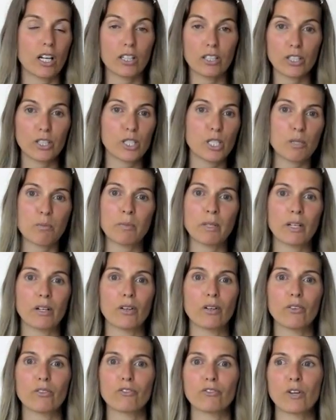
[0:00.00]
a cooked
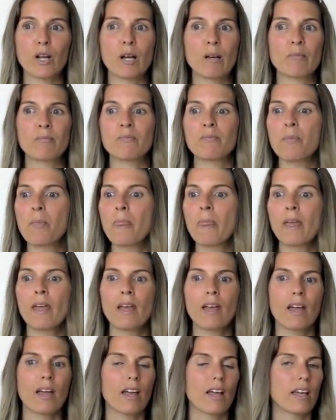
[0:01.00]
meal from
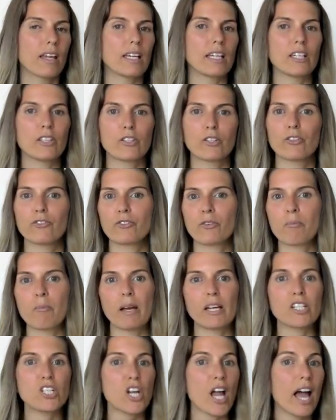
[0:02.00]
either from
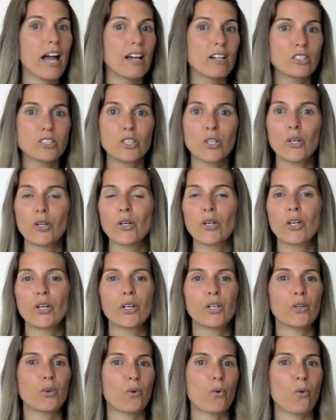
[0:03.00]
my
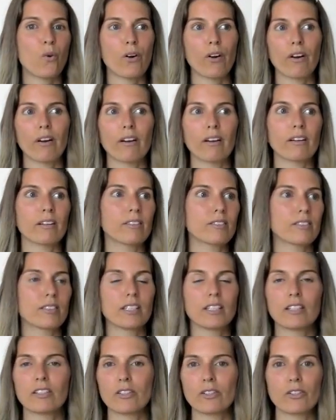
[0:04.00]
childhood or
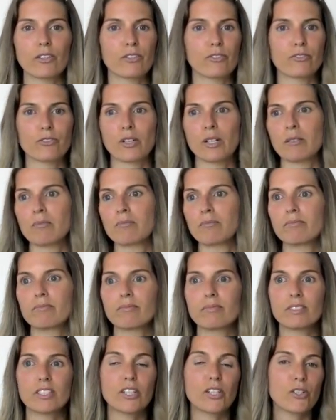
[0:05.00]
either
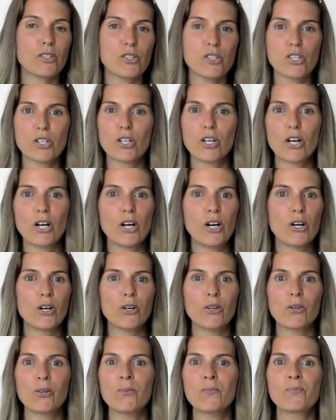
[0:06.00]
from years
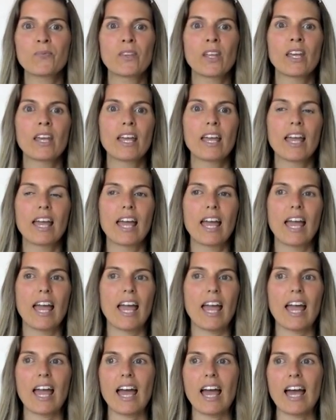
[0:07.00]
ago,
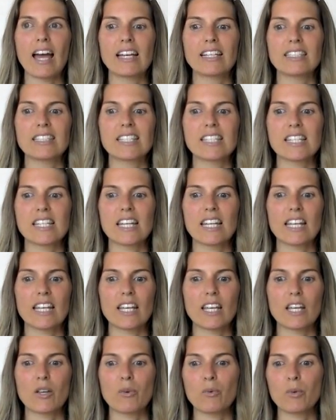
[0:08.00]
and
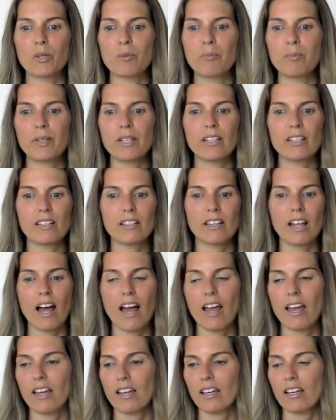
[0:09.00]
it would be
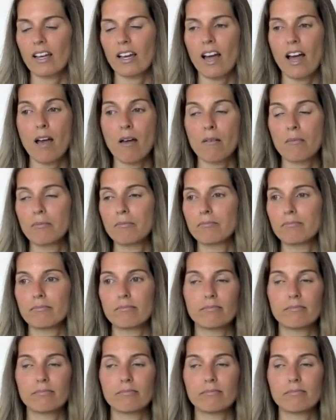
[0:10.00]
like a